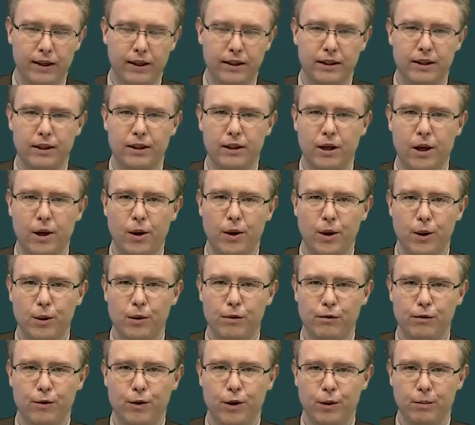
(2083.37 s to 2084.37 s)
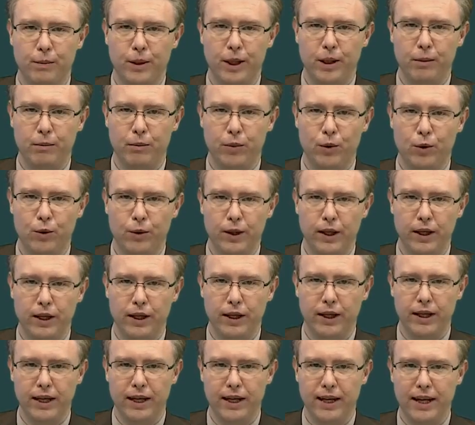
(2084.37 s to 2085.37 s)
This is how you avoid being boring
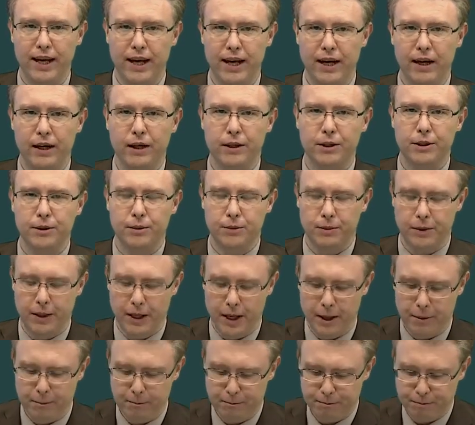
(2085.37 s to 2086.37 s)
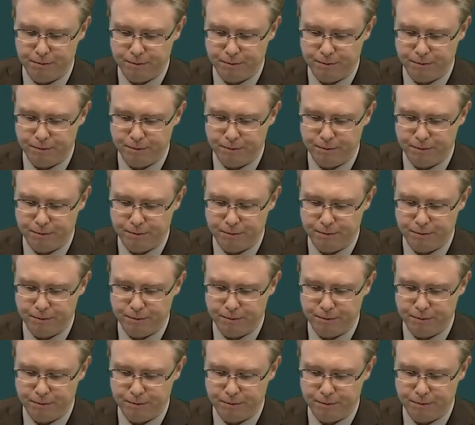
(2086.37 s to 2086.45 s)
in, in English, okay?